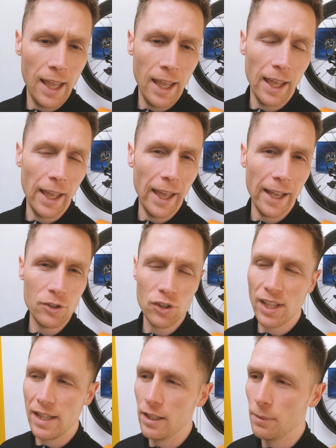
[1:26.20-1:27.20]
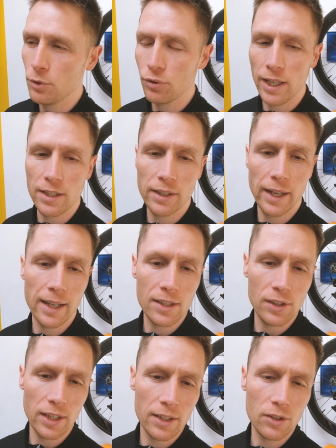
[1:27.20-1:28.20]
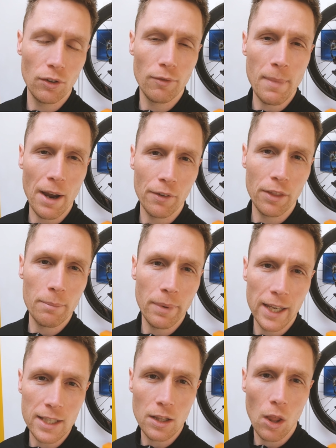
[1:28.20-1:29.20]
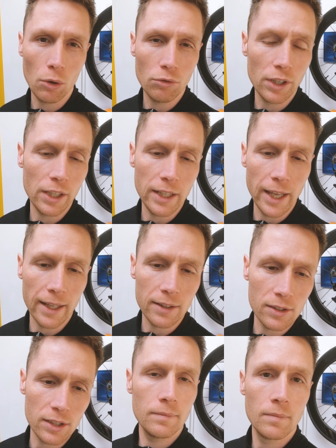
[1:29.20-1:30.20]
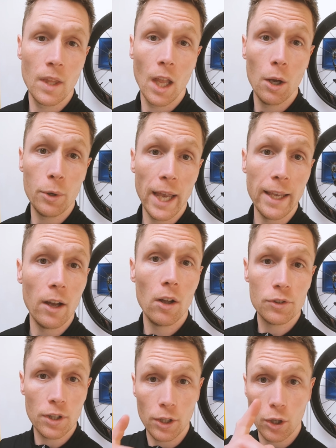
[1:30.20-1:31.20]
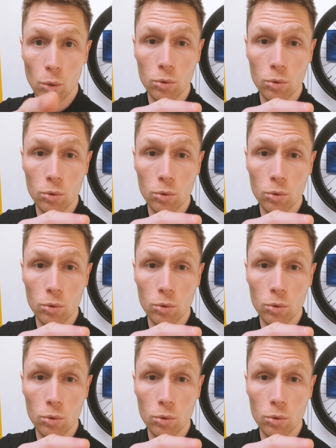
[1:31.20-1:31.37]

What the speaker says: and just ended up treating it as a sort of marathon pace long run in the end. So, okay, onto the cool